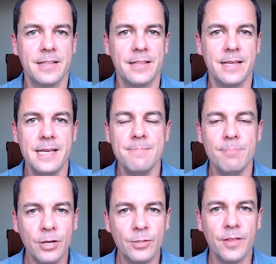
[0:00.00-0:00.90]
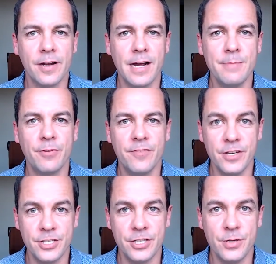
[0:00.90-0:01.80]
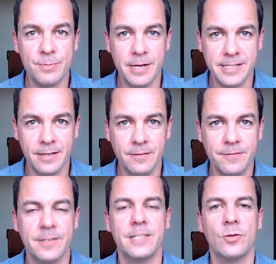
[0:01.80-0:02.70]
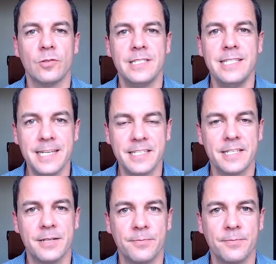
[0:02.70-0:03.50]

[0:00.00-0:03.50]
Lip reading: The model that I prefer to use myself is called DISC.